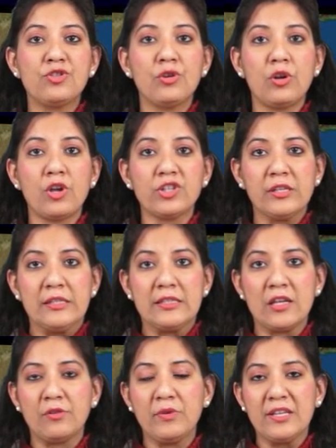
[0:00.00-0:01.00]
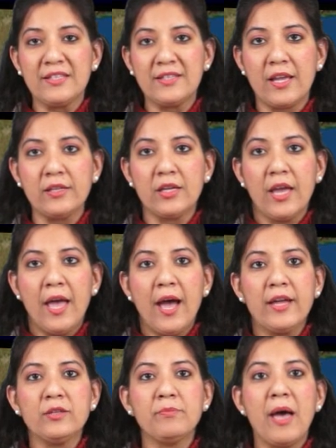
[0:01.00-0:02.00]
Geological Survey said
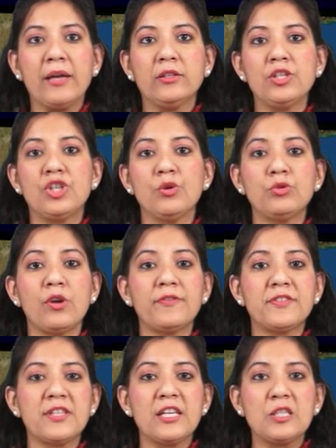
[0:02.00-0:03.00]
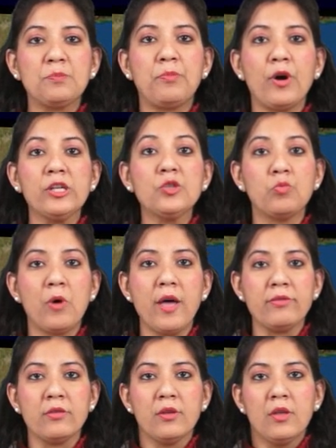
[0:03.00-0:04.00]
had a magnitude of
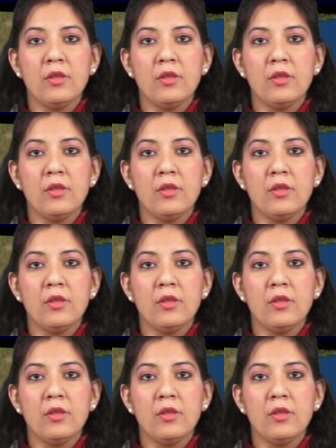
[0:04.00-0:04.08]
6.1.